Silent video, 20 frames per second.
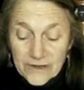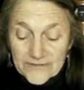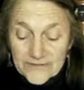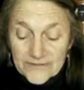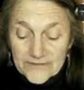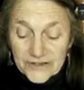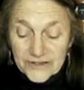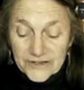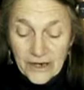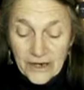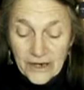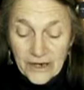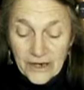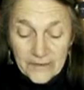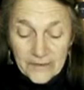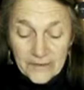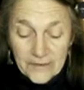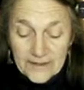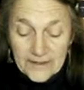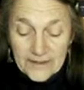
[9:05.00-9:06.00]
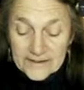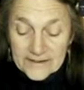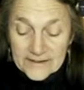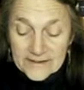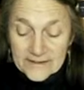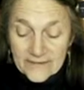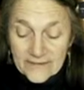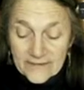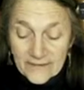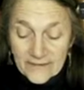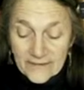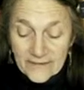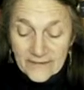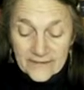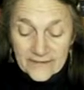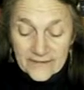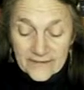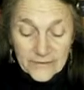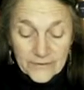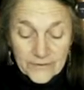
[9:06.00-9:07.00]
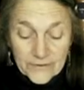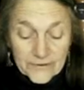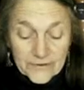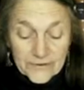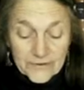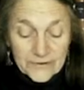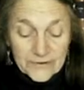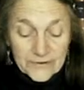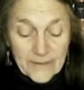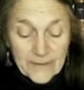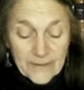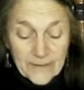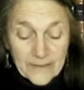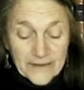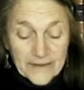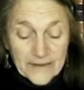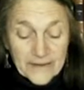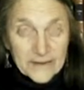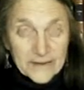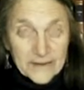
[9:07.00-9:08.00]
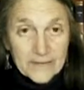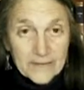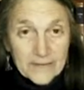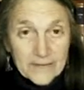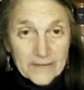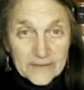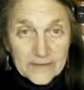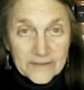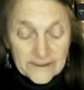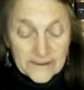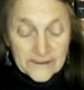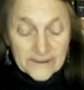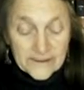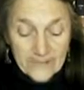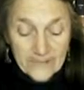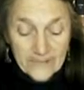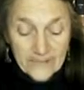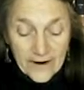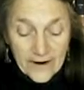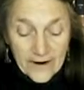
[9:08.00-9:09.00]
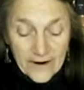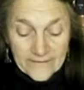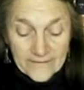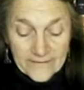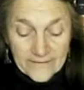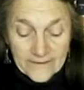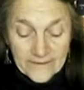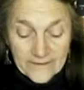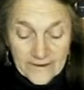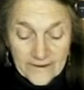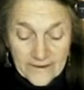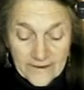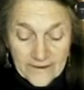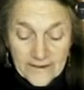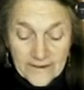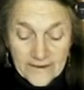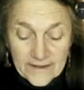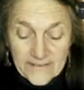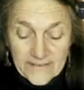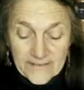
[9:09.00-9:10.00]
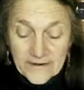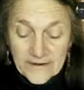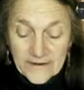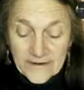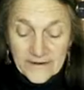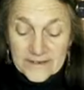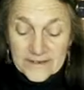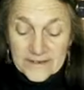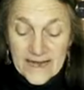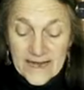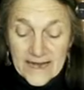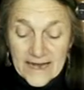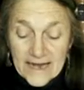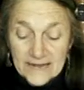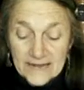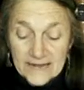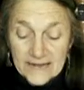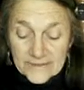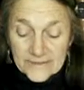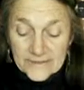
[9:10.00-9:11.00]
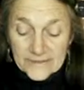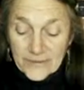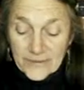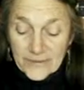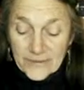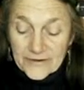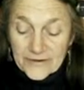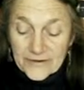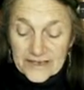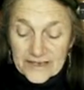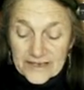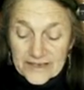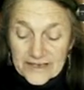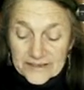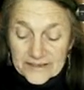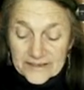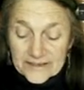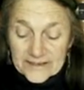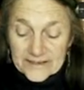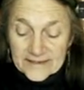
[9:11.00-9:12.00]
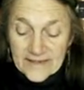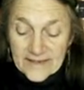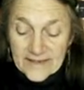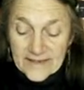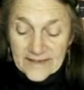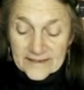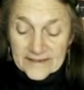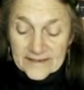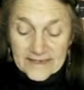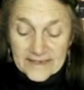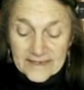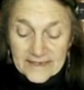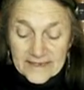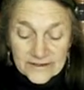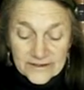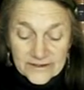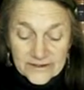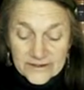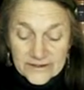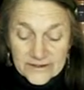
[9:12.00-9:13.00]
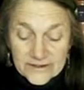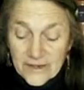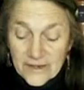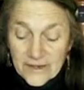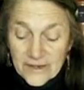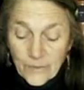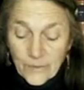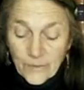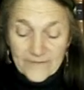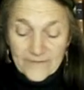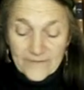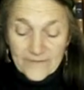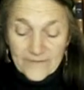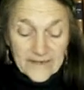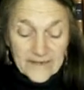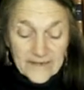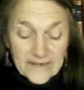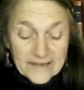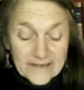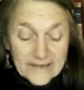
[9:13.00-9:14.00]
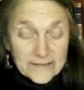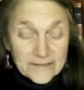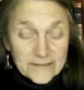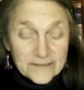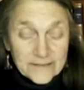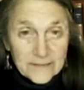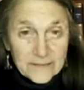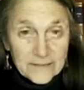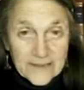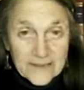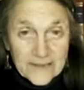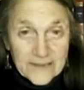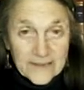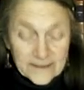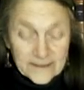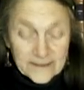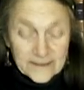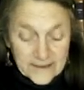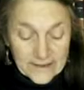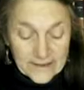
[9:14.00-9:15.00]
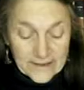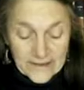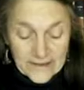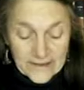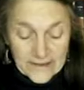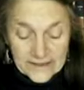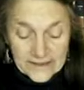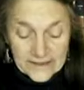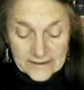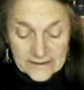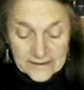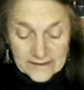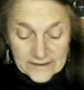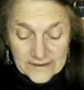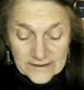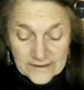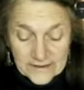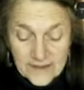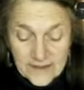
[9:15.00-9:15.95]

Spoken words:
of a job and the suffering of those who depend on them to survive. They fear attacks from other nations and the dangers when fighting to protect their nations.